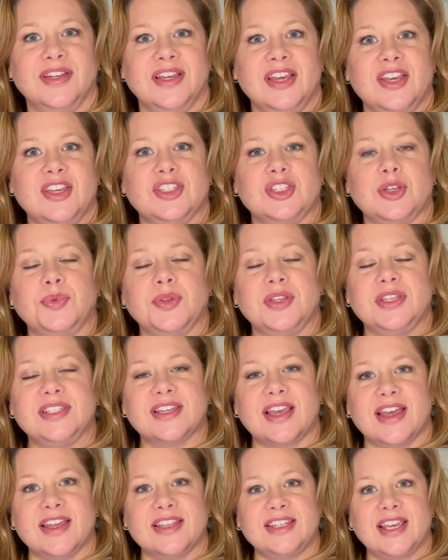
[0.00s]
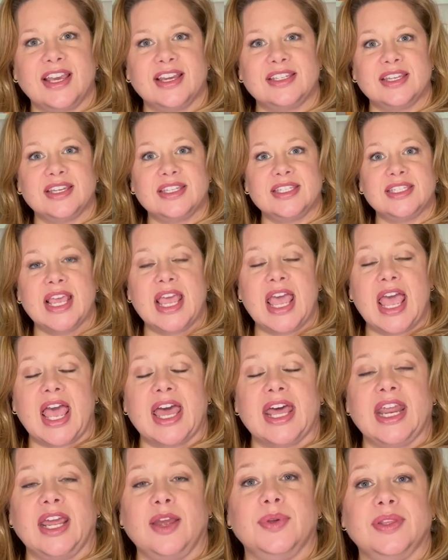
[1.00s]
So please contact us,
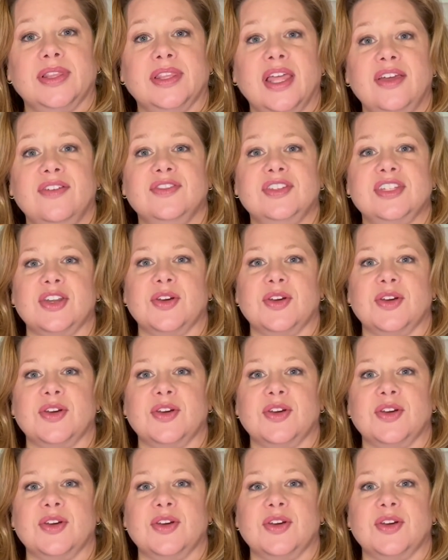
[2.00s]
and I would love to